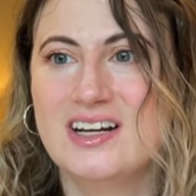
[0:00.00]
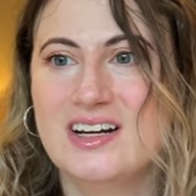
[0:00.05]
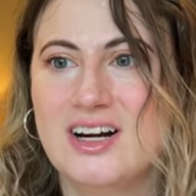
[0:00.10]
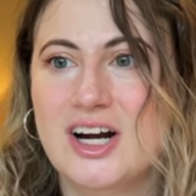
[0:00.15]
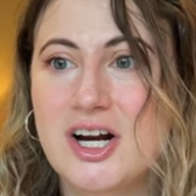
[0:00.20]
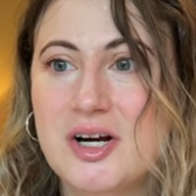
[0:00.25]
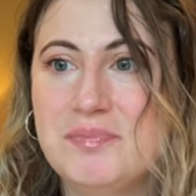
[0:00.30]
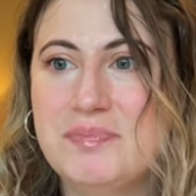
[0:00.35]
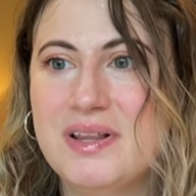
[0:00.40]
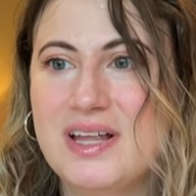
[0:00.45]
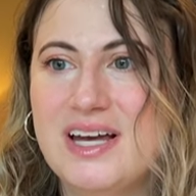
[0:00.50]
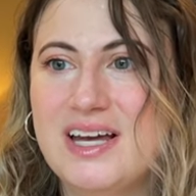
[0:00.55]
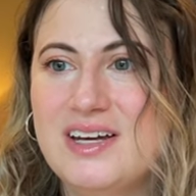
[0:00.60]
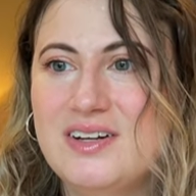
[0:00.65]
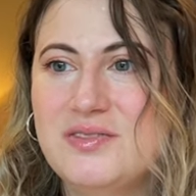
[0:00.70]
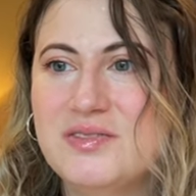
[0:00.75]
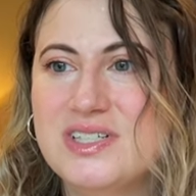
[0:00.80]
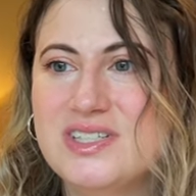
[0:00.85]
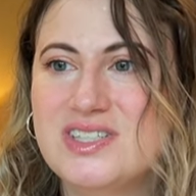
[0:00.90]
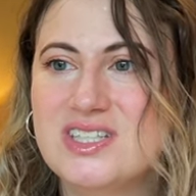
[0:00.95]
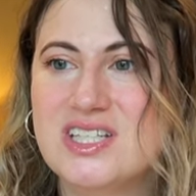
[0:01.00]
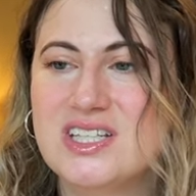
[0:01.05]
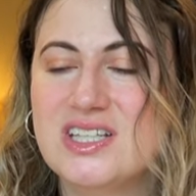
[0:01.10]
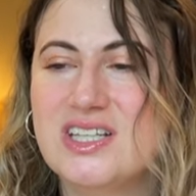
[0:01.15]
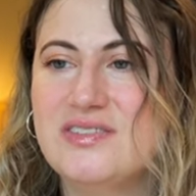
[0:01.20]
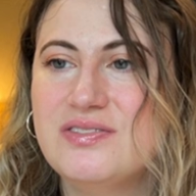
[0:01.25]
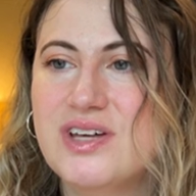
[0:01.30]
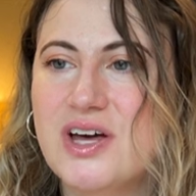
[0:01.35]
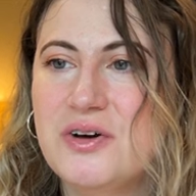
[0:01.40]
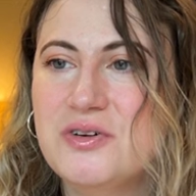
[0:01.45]
Her plan was to
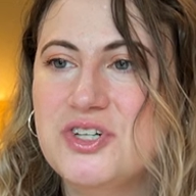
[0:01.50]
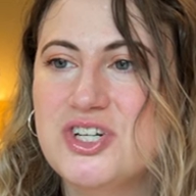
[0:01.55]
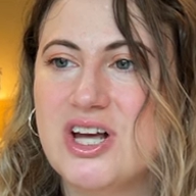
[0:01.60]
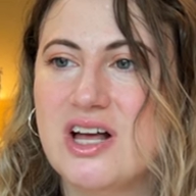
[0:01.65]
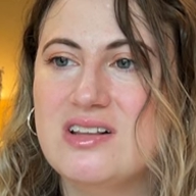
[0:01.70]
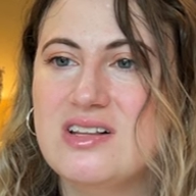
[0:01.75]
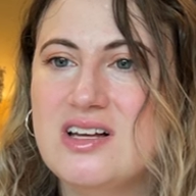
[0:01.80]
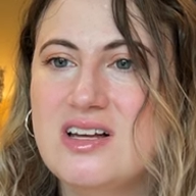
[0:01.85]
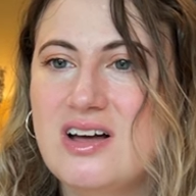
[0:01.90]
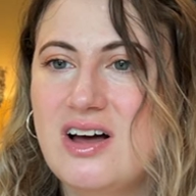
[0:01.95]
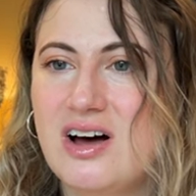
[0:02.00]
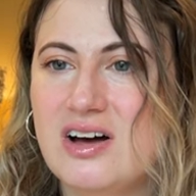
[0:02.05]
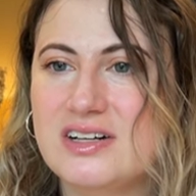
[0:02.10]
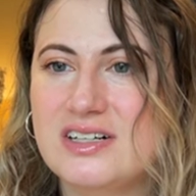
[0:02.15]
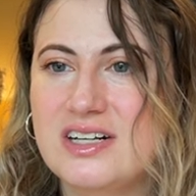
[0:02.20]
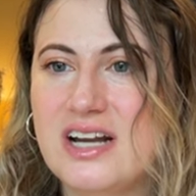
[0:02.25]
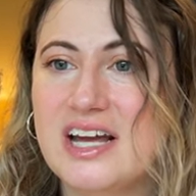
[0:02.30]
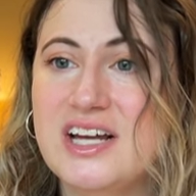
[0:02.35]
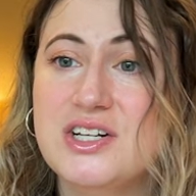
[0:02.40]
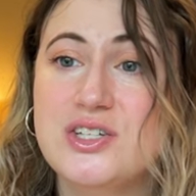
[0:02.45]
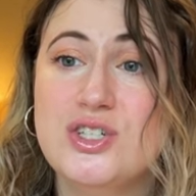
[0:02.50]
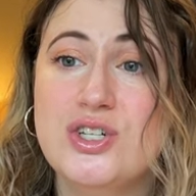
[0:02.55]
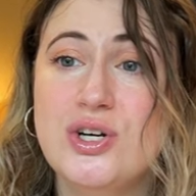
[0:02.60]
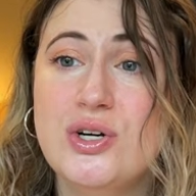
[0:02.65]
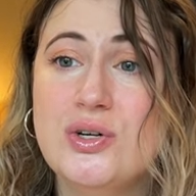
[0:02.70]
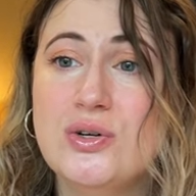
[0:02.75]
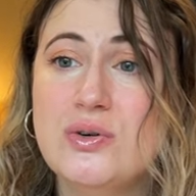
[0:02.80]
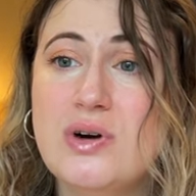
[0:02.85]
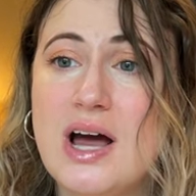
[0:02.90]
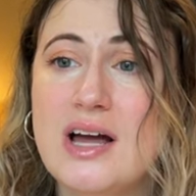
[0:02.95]
leave Coachella on night
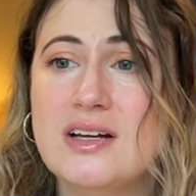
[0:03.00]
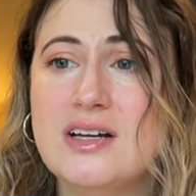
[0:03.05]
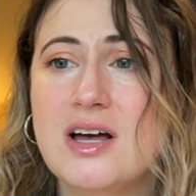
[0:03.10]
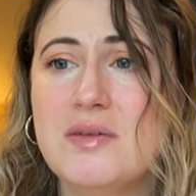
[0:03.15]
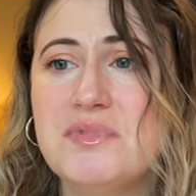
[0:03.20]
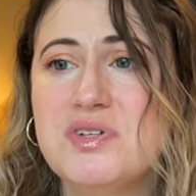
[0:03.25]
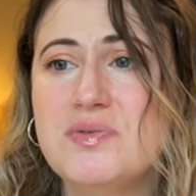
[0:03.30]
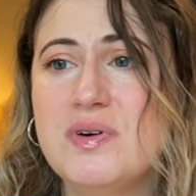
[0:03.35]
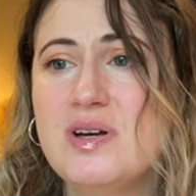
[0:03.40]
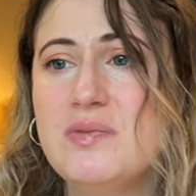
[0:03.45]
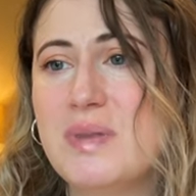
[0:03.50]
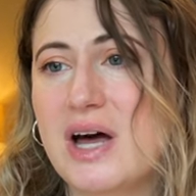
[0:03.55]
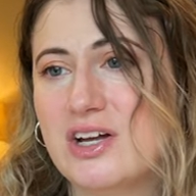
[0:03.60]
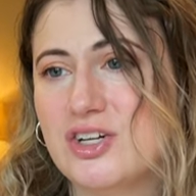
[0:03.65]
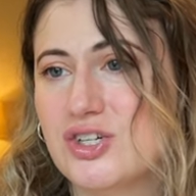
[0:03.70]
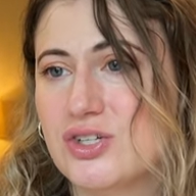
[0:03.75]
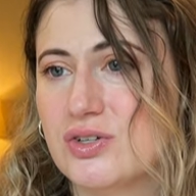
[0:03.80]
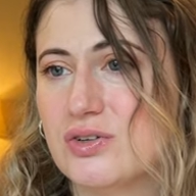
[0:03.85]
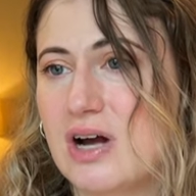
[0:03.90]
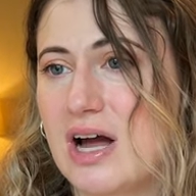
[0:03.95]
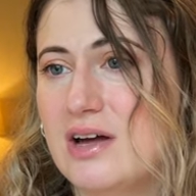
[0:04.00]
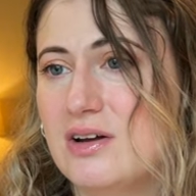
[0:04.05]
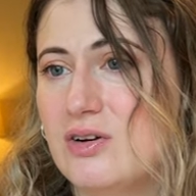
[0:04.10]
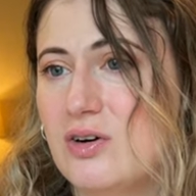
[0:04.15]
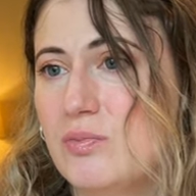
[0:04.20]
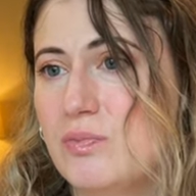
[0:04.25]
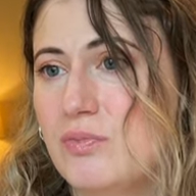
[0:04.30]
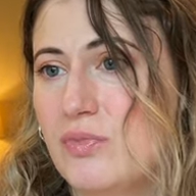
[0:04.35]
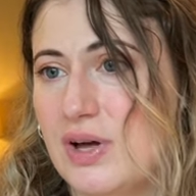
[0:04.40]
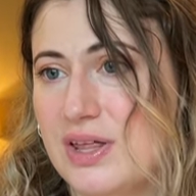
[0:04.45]
2 and come to my bachelorette
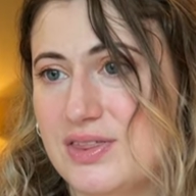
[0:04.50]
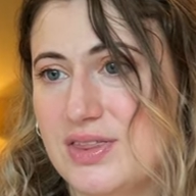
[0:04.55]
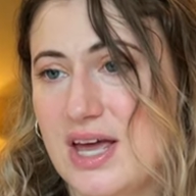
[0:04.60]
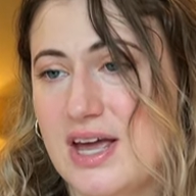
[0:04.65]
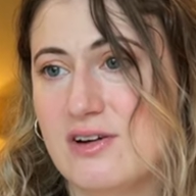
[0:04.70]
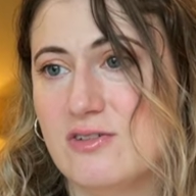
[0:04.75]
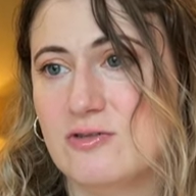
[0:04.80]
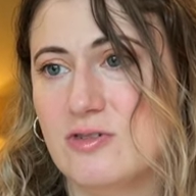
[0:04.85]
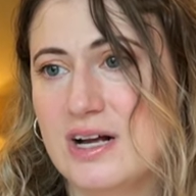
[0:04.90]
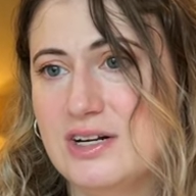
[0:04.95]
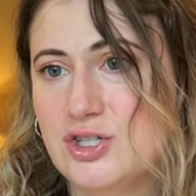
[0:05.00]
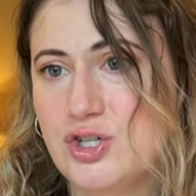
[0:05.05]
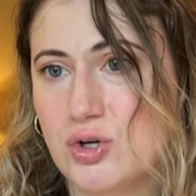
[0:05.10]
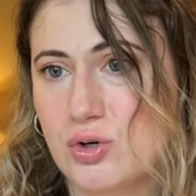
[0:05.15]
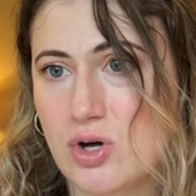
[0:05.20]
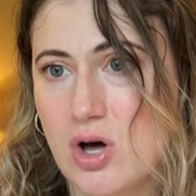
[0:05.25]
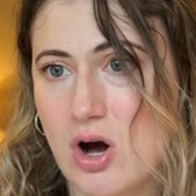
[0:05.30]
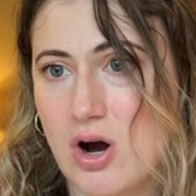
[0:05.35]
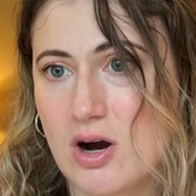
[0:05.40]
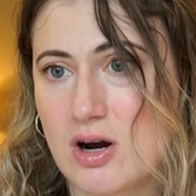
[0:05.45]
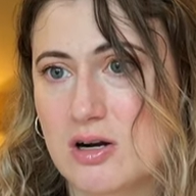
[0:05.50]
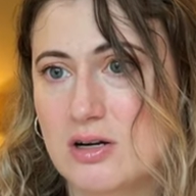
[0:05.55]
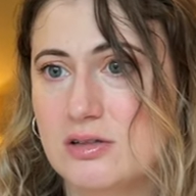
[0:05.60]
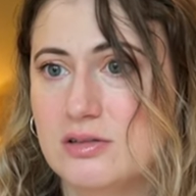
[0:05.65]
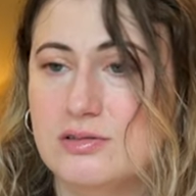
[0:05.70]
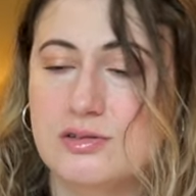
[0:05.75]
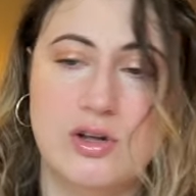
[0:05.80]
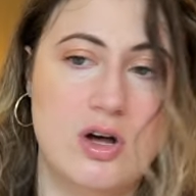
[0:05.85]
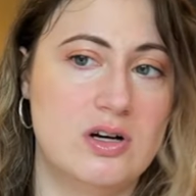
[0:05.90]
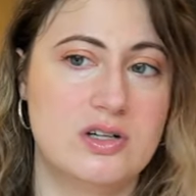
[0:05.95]
with a rental car.
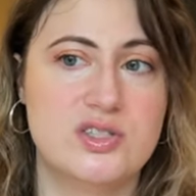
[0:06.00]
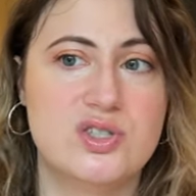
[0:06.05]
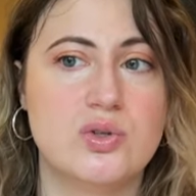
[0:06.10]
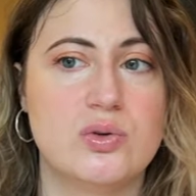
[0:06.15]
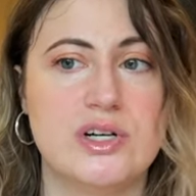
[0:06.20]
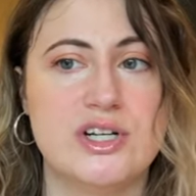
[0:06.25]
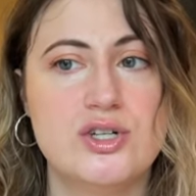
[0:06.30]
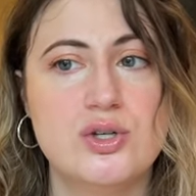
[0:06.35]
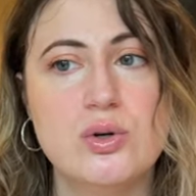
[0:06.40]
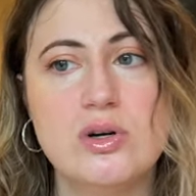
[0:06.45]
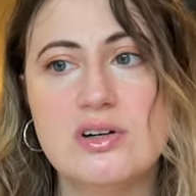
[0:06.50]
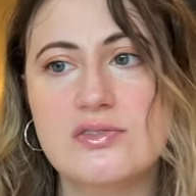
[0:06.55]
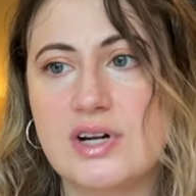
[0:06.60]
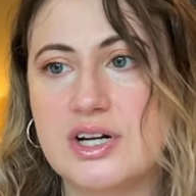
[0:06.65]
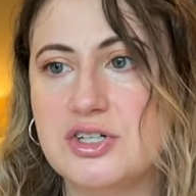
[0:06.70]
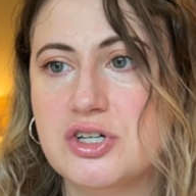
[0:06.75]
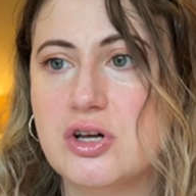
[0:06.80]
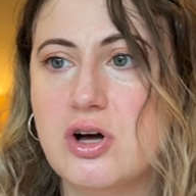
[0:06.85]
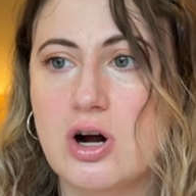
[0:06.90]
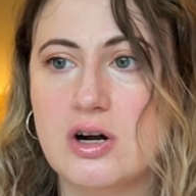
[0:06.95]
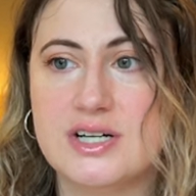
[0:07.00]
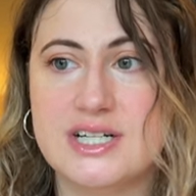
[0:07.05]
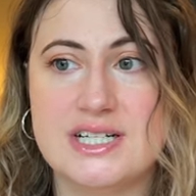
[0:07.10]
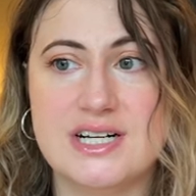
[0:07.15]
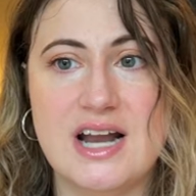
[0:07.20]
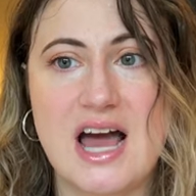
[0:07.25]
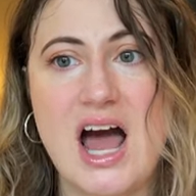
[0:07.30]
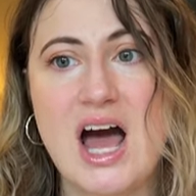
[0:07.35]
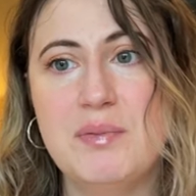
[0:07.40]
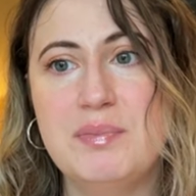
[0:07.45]
Long story short, rental car didn't
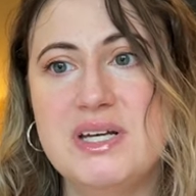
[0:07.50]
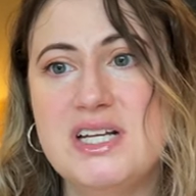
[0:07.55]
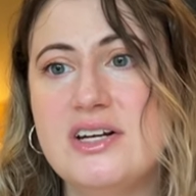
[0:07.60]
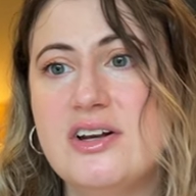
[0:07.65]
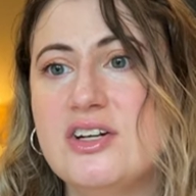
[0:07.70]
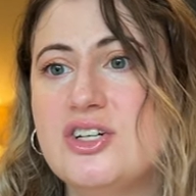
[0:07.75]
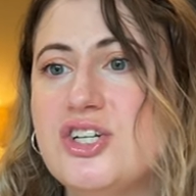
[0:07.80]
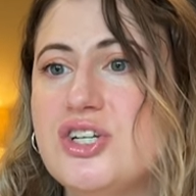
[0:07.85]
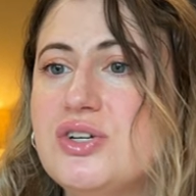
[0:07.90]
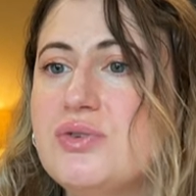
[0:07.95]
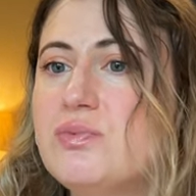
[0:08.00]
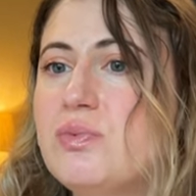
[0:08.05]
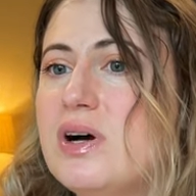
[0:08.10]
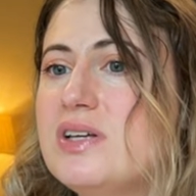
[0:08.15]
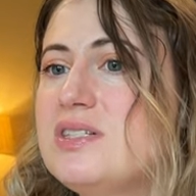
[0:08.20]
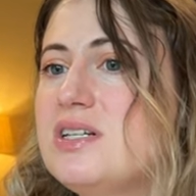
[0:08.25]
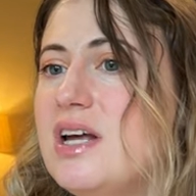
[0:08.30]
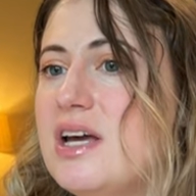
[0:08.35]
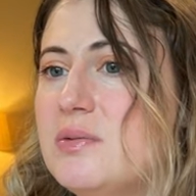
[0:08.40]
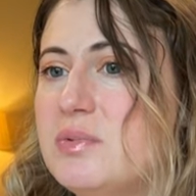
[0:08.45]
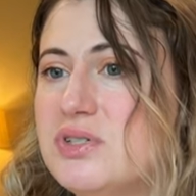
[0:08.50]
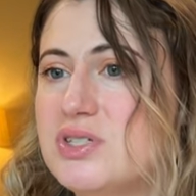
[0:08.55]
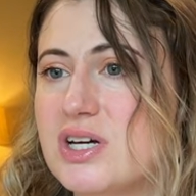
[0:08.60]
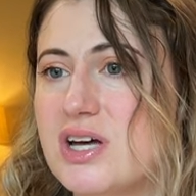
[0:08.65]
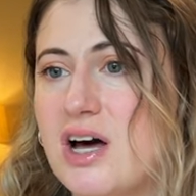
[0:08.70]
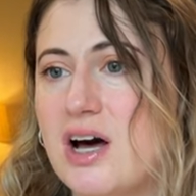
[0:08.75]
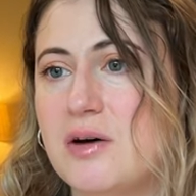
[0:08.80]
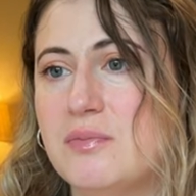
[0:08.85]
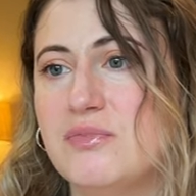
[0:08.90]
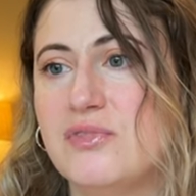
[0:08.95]
happen and she wasn't able to
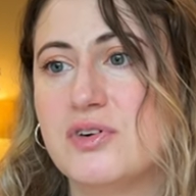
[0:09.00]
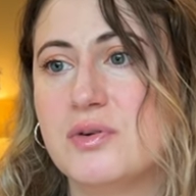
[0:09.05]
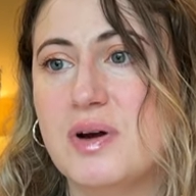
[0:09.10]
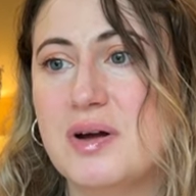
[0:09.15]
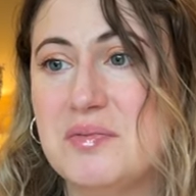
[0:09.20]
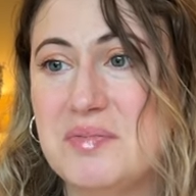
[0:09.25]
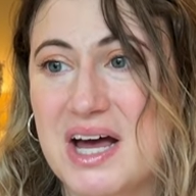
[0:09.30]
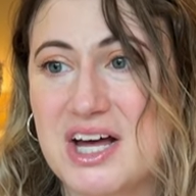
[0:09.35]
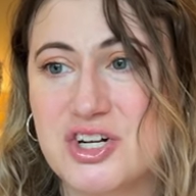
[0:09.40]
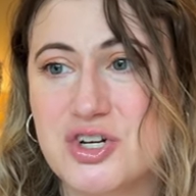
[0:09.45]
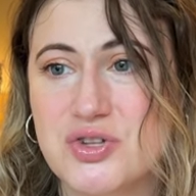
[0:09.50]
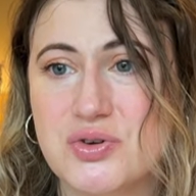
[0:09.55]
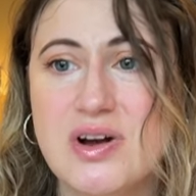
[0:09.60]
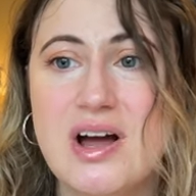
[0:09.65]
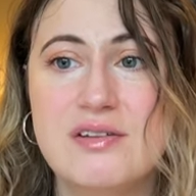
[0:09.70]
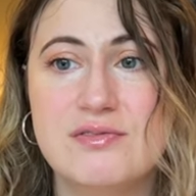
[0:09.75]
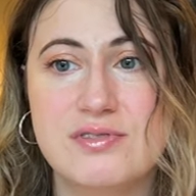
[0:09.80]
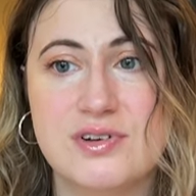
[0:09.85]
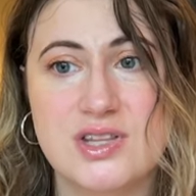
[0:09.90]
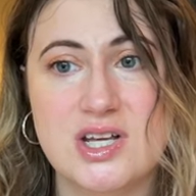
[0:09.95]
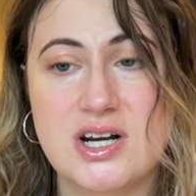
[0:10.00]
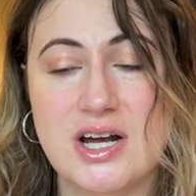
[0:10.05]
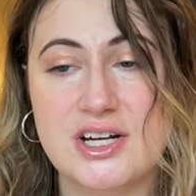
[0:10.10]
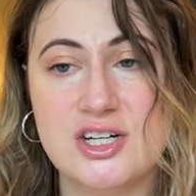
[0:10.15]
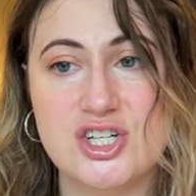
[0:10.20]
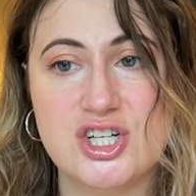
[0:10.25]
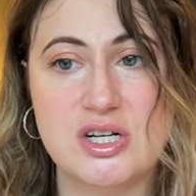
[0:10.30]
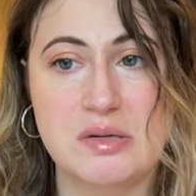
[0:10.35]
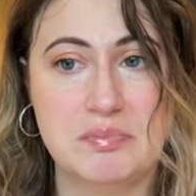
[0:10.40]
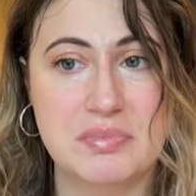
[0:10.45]
come for my bachelorette for the night
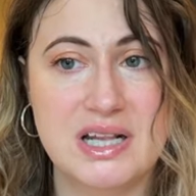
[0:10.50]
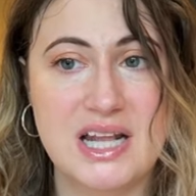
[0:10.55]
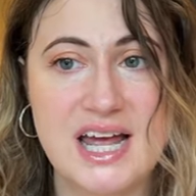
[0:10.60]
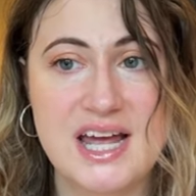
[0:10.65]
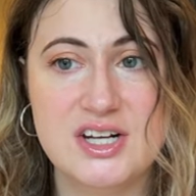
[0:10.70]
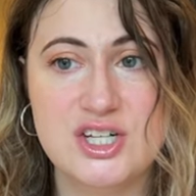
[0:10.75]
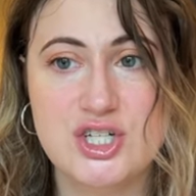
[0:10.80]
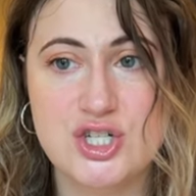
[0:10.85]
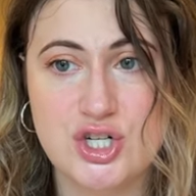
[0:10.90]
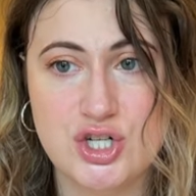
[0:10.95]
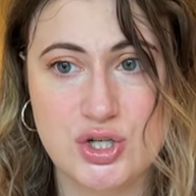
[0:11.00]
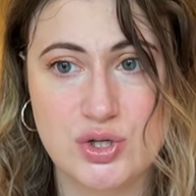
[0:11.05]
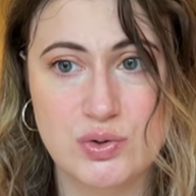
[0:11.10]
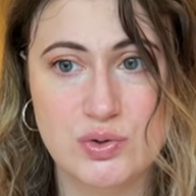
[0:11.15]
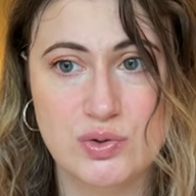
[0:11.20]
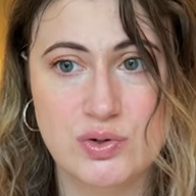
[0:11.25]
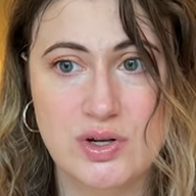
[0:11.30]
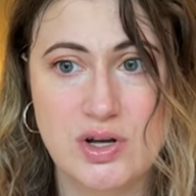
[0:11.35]
she planned to.